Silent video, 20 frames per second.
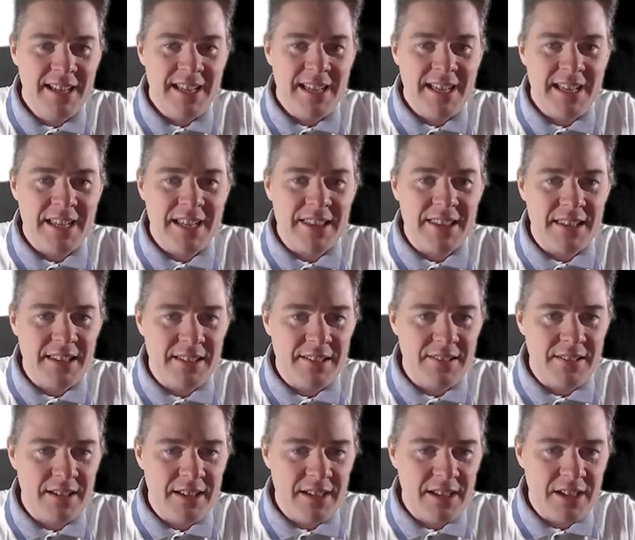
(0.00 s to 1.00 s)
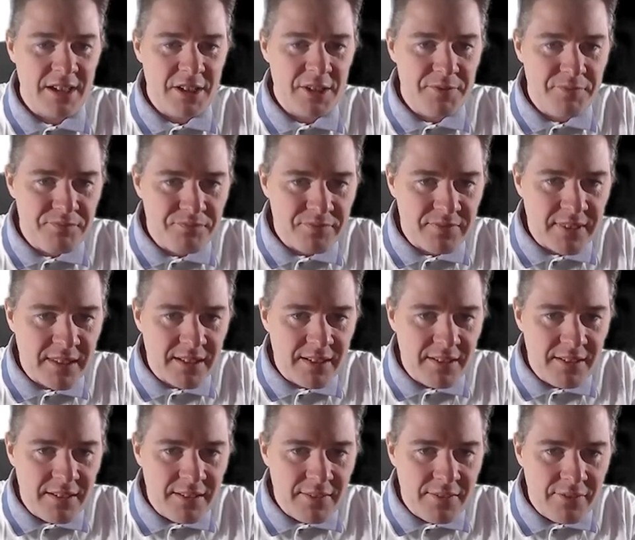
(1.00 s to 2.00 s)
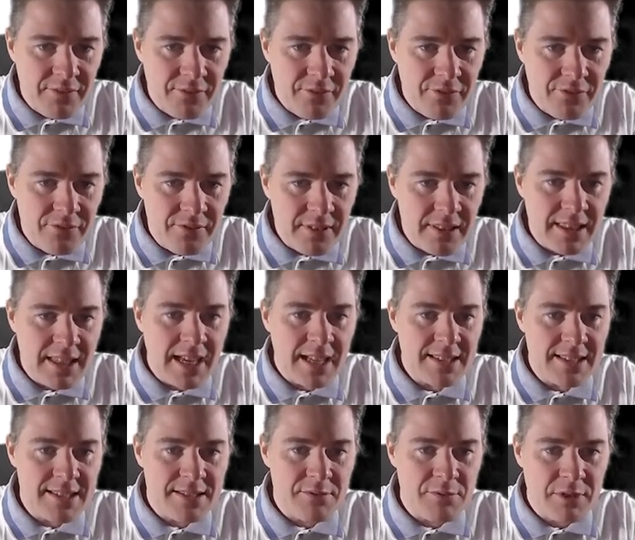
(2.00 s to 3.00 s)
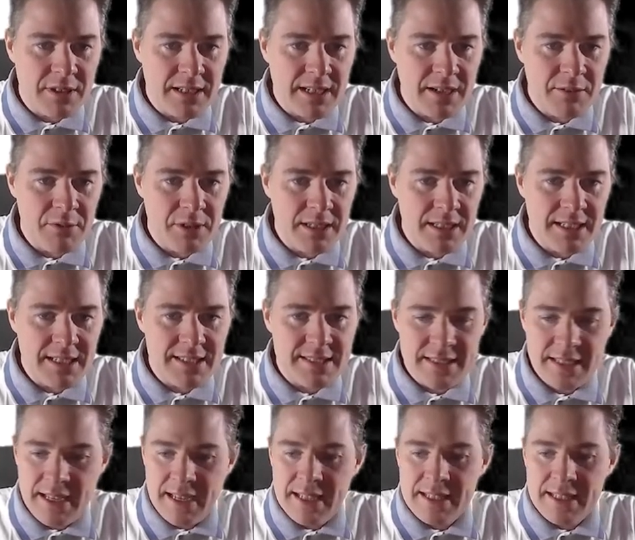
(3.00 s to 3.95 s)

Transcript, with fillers: And um, that's where that one is.